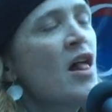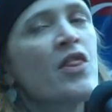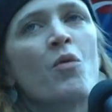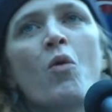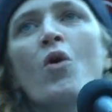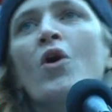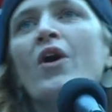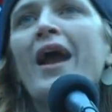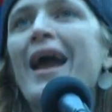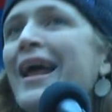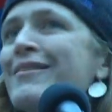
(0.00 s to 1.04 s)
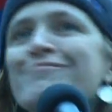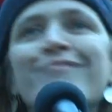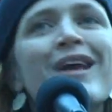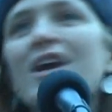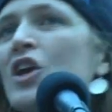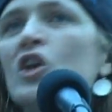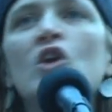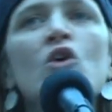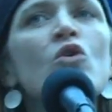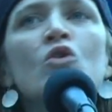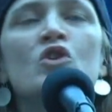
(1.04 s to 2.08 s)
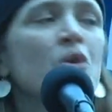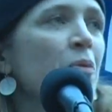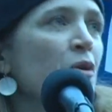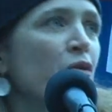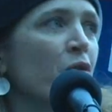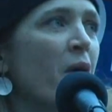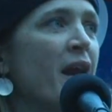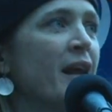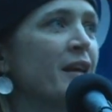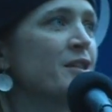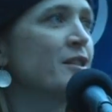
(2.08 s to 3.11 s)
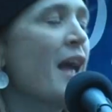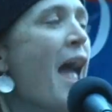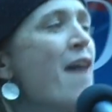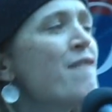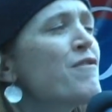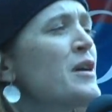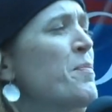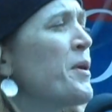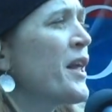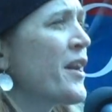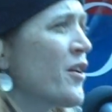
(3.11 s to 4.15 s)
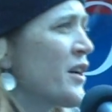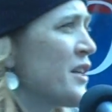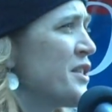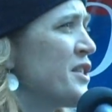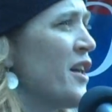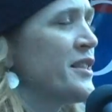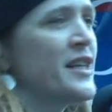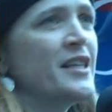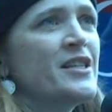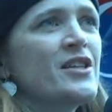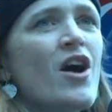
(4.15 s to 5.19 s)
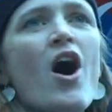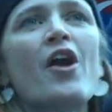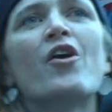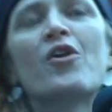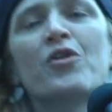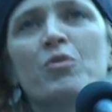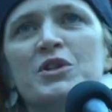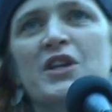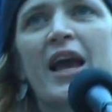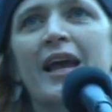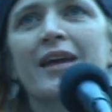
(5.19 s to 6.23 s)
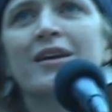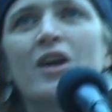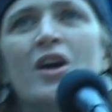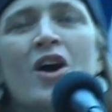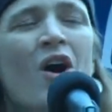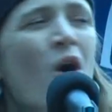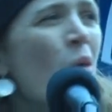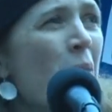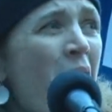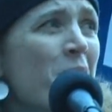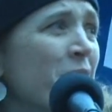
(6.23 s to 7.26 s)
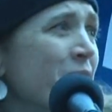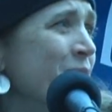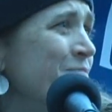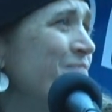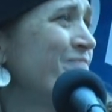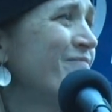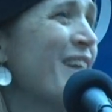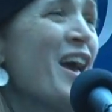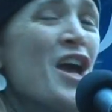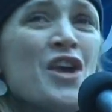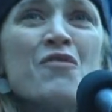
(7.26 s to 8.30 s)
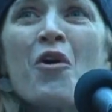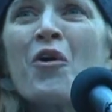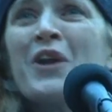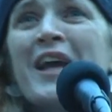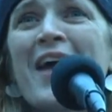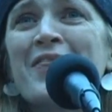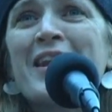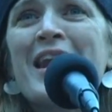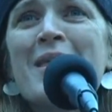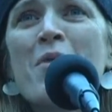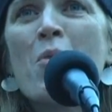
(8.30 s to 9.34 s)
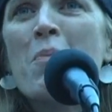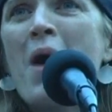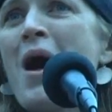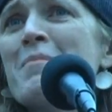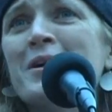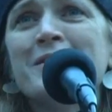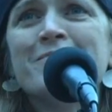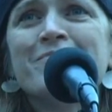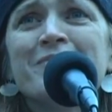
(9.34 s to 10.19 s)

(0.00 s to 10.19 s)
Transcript: The war had huge approval ratings. Every political consultant on earth was saying, Obama, you've already got the name Obama.